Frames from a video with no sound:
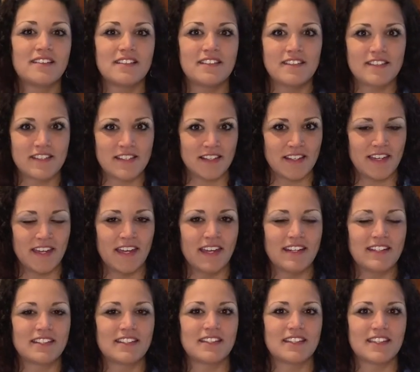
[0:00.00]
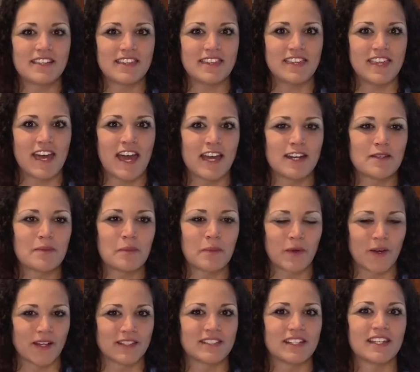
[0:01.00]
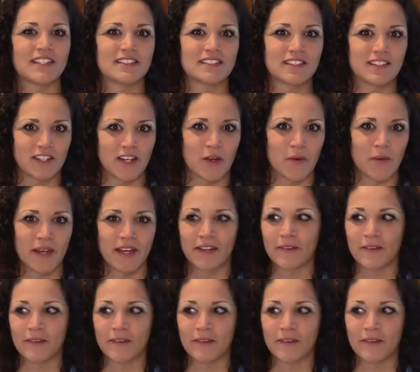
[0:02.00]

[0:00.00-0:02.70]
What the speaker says: to get that process going.